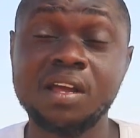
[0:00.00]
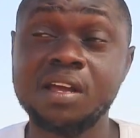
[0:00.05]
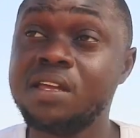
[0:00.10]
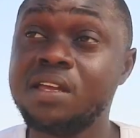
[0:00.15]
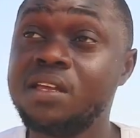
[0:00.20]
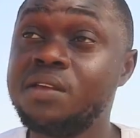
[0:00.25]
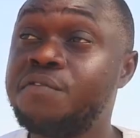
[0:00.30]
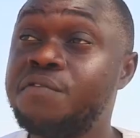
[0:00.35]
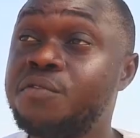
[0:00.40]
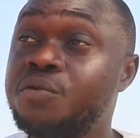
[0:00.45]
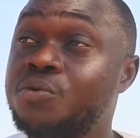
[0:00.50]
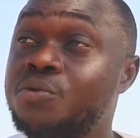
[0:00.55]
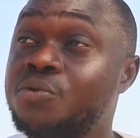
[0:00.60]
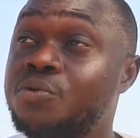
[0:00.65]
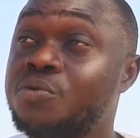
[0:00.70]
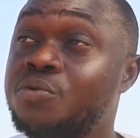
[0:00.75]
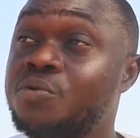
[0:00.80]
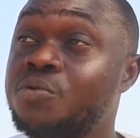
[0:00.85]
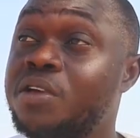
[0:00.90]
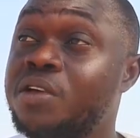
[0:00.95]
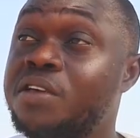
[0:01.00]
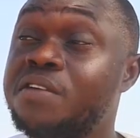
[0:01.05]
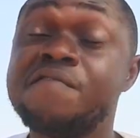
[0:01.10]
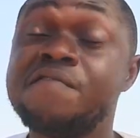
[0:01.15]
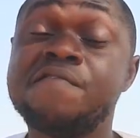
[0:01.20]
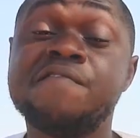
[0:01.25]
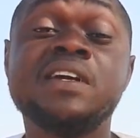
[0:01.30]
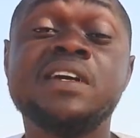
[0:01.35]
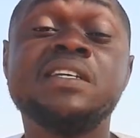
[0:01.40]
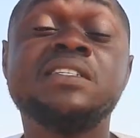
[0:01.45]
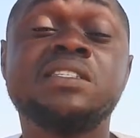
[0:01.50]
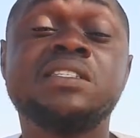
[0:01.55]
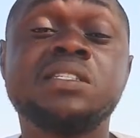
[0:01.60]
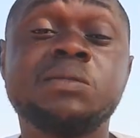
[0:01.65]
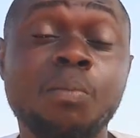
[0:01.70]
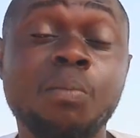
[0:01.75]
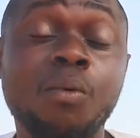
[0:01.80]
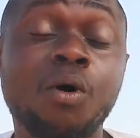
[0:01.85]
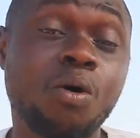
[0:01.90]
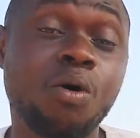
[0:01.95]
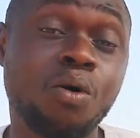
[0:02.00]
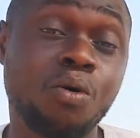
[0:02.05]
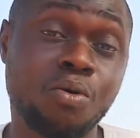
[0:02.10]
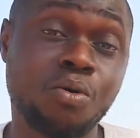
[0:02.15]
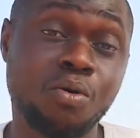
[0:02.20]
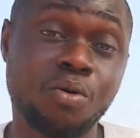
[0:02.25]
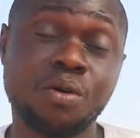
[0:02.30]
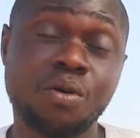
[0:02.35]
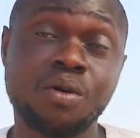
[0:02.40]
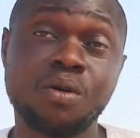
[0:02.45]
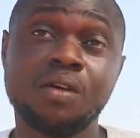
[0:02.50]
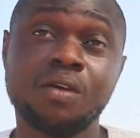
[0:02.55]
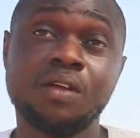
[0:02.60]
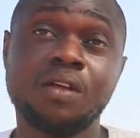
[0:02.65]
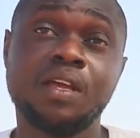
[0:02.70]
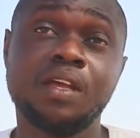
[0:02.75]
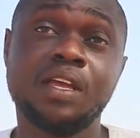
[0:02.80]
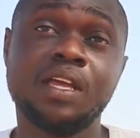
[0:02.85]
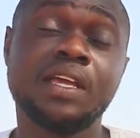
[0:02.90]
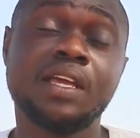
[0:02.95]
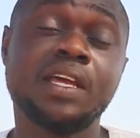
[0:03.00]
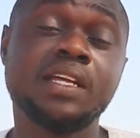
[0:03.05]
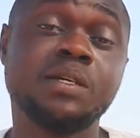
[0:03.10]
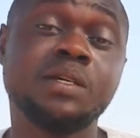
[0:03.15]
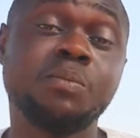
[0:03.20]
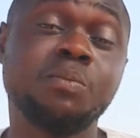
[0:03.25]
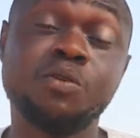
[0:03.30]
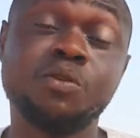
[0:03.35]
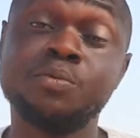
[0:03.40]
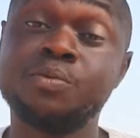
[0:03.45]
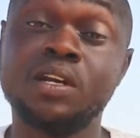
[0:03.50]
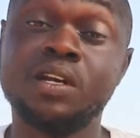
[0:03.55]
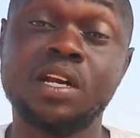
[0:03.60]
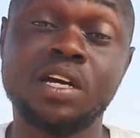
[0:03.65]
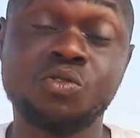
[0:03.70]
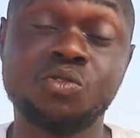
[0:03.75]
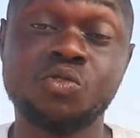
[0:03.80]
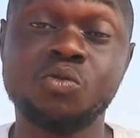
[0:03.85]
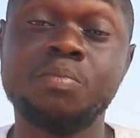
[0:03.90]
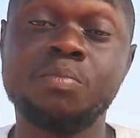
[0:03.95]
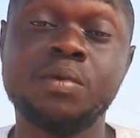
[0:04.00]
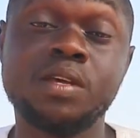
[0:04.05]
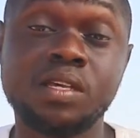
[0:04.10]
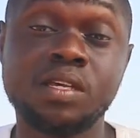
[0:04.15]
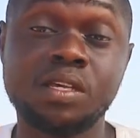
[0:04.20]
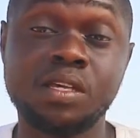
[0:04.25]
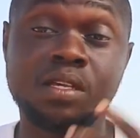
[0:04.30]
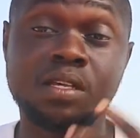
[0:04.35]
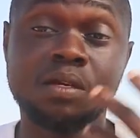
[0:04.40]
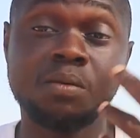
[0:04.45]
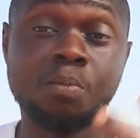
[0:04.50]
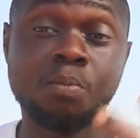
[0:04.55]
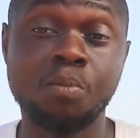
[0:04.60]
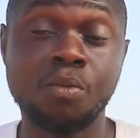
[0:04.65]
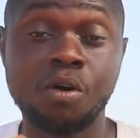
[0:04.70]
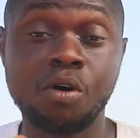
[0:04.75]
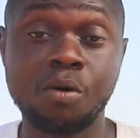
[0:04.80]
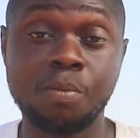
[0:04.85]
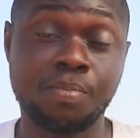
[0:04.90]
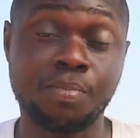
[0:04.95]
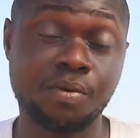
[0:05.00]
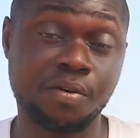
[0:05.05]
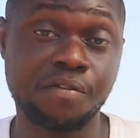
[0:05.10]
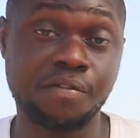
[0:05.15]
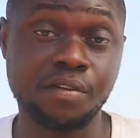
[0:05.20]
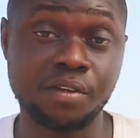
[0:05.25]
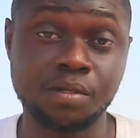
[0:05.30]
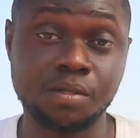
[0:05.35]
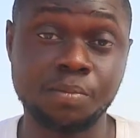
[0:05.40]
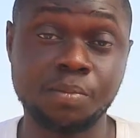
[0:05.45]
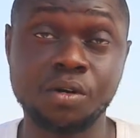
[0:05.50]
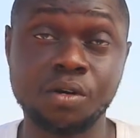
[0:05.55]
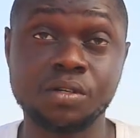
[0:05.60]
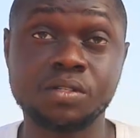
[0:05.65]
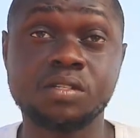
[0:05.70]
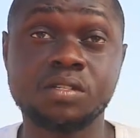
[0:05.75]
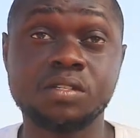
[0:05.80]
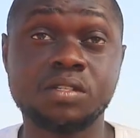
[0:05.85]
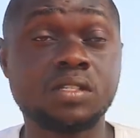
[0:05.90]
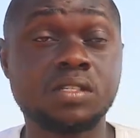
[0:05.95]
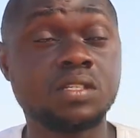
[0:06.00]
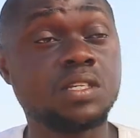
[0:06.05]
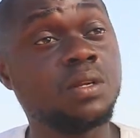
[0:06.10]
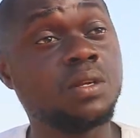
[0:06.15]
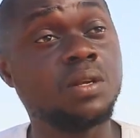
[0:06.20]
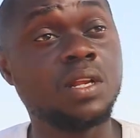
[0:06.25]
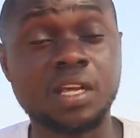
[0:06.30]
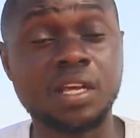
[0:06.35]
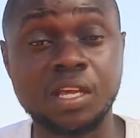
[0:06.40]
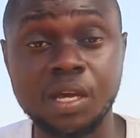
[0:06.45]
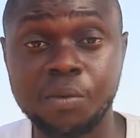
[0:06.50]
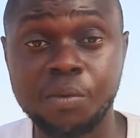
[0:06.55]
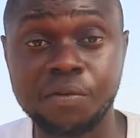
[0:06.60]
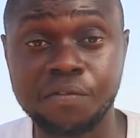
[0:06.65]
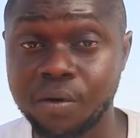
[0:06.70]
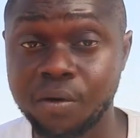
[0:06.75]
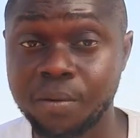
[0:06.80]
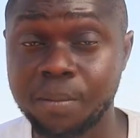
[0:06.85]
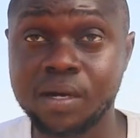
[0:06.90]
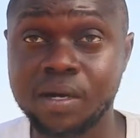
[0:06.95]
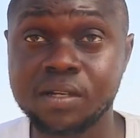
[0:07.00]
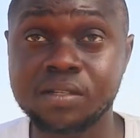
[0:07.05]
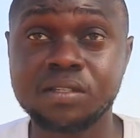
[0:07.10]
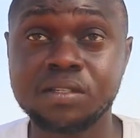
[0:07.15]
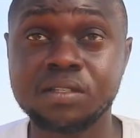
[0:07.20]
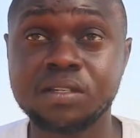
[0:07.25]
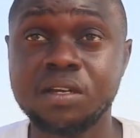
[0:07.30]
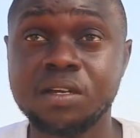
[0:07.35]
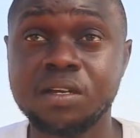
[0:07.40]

If you invest more in getting more broilers, you make more profits because it's still a game of numbers.